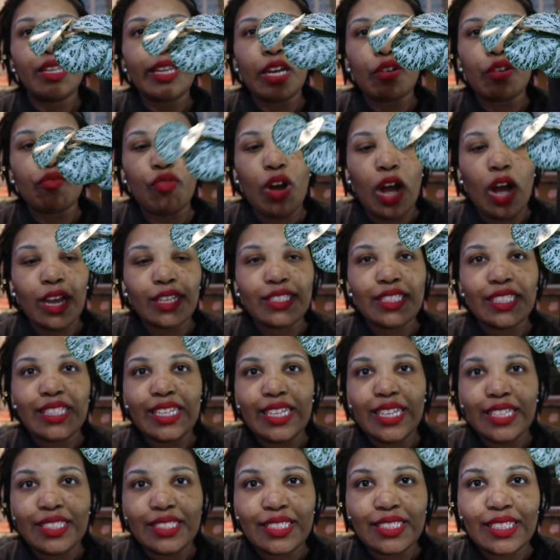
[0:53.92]
like rocks in
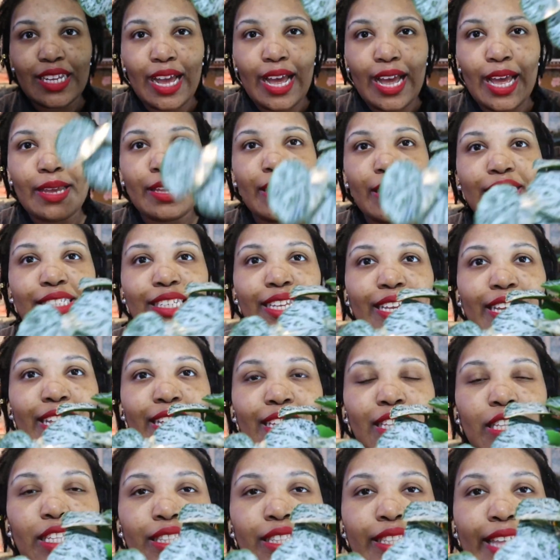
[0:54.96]
the inside, because
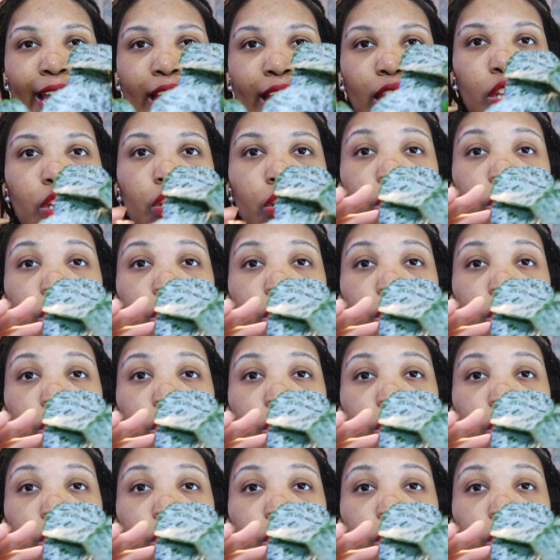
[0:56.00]
that